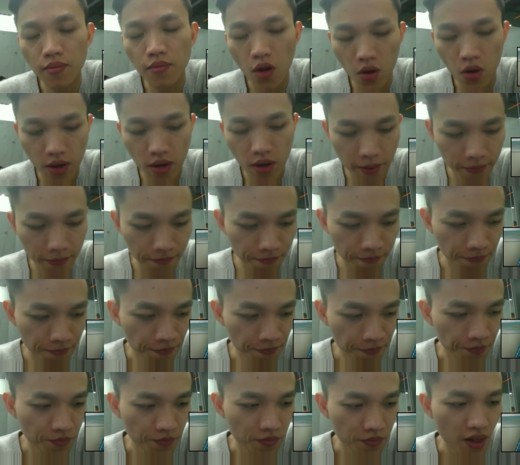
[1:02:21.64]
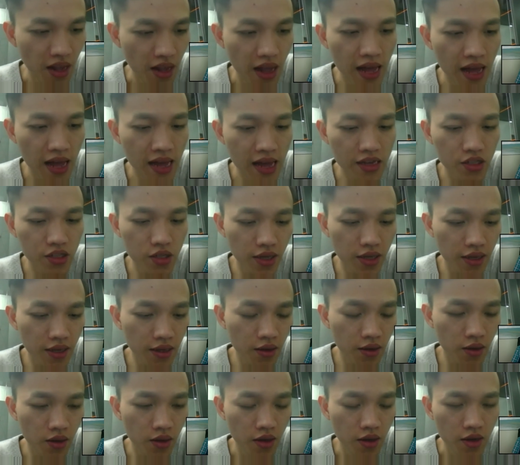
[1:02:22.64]
Okay.
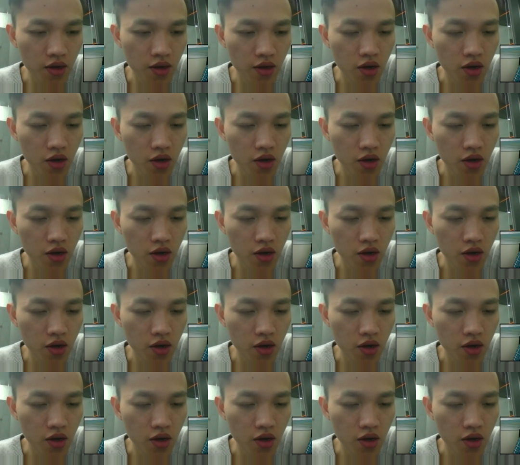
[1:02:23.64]
Actually,